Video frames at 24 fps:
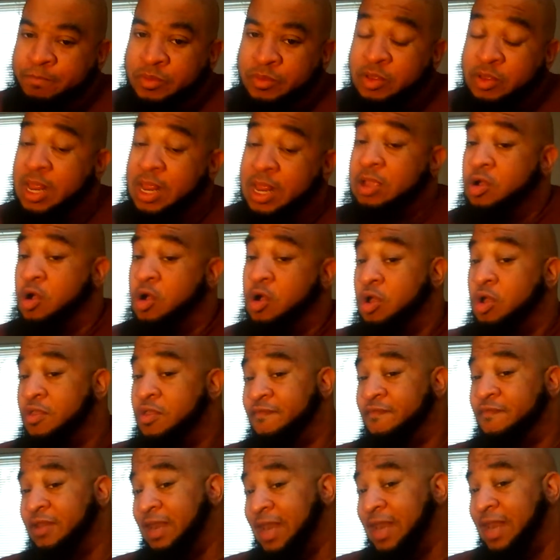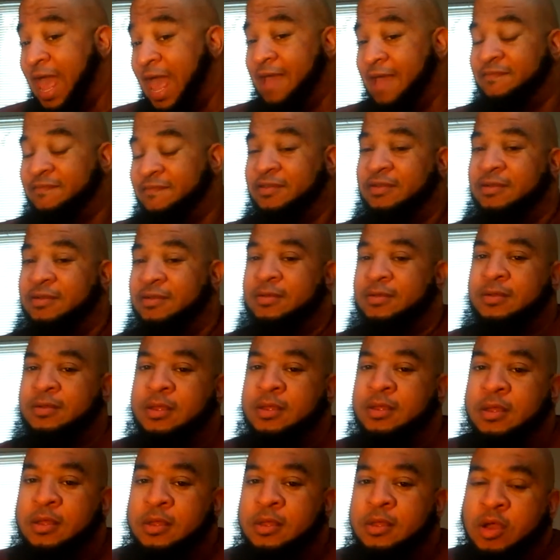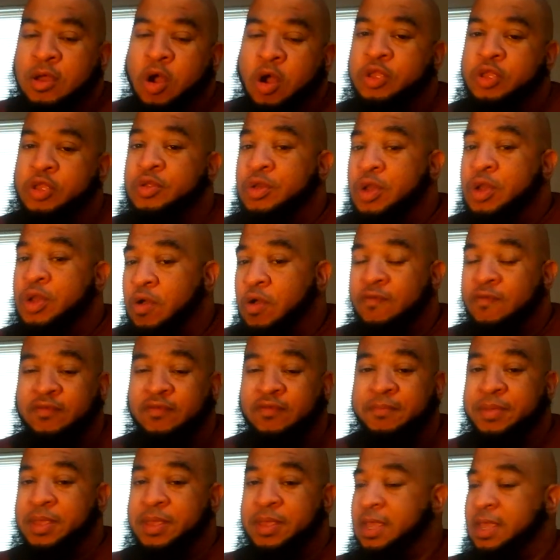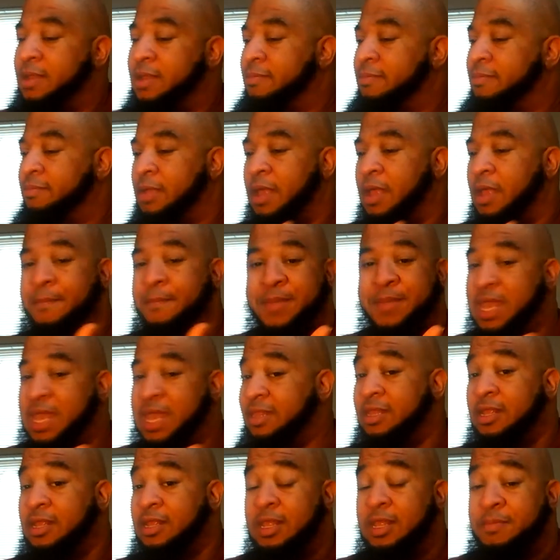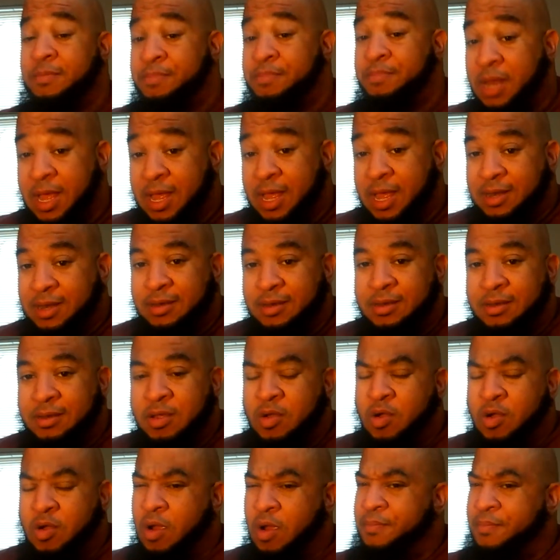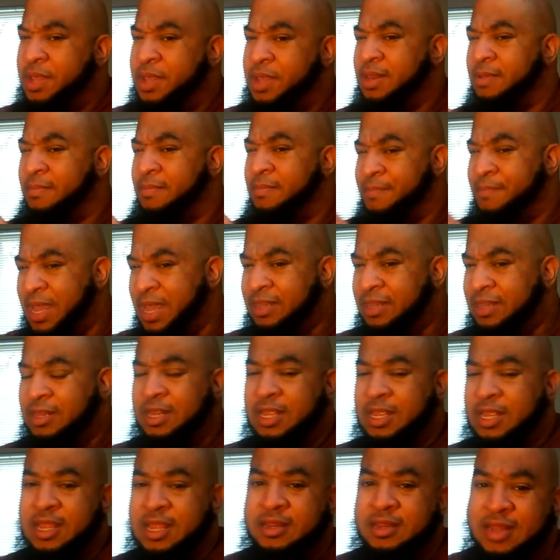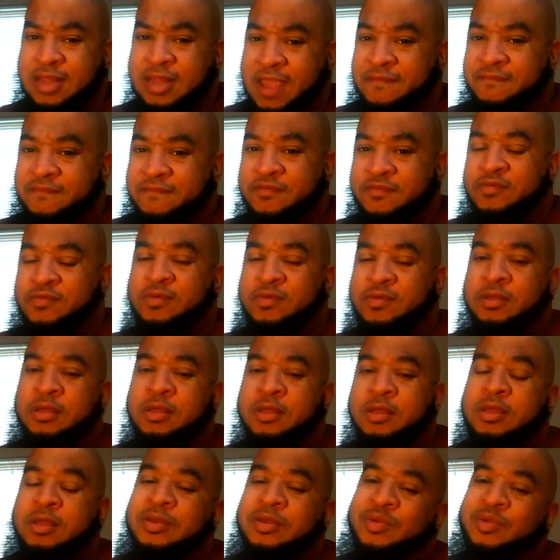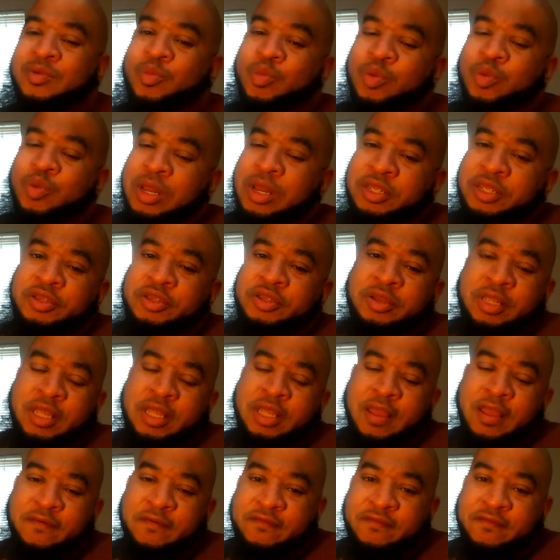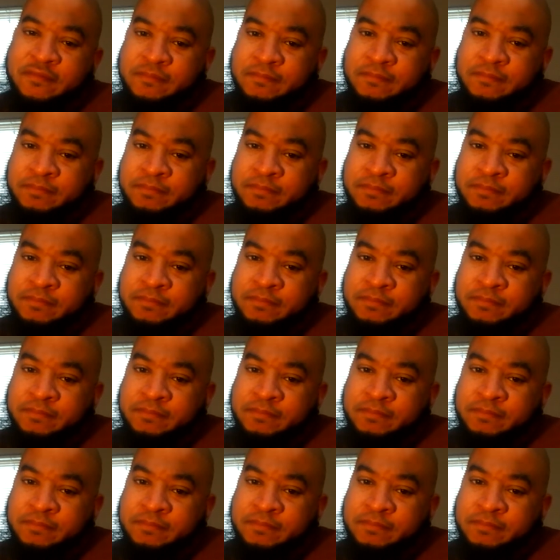Do they call you for laughter? Are you known for being amazingly blunt or being amazingly insightful? What is your gift?